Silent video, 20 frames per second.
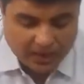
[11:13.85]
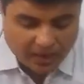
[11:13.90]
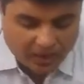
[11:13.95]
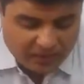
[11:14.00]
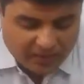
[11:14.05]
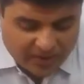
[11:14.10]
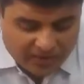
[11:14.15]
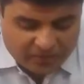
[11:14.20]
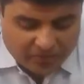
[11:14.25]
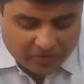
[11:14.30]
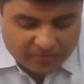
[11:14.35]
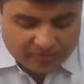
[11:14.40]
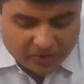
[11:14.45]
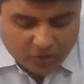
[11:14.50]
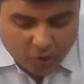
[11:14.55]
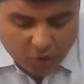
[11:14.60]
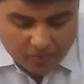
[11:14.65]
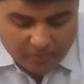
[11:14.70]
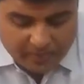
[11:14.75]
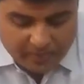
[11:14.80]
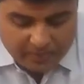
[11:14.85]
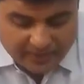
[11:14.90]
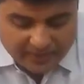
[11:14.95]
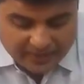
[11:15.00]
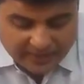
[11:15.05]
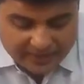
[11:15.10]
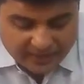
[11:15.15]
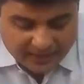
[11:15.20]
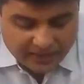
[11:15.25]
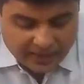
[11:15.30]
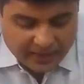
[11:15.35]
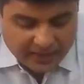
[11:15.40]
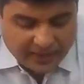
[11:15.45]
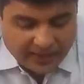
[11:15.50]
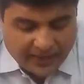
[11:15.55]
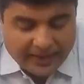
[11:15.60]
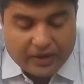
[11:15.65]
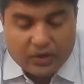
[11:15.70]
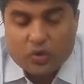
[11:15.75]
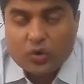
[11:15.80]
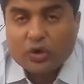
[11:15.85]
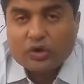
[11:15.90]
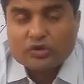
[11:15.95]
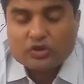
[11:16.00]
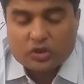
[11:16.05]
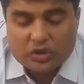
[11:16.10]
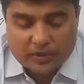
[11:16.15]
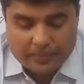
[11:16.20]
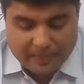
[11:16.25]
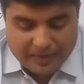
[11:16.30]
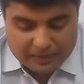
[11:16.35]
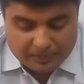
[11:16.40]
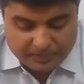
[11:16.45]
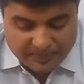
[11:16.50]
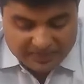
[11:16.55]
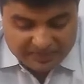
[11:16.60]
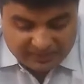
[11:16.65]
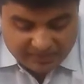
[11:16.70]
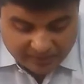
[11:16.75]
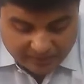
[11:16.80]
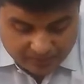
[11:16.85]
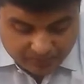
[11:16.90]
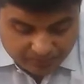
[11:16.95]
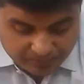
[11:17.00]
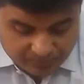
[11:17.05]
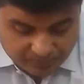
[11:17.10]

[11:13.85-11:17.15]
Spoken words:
away from the normal BN and goes to the path BC.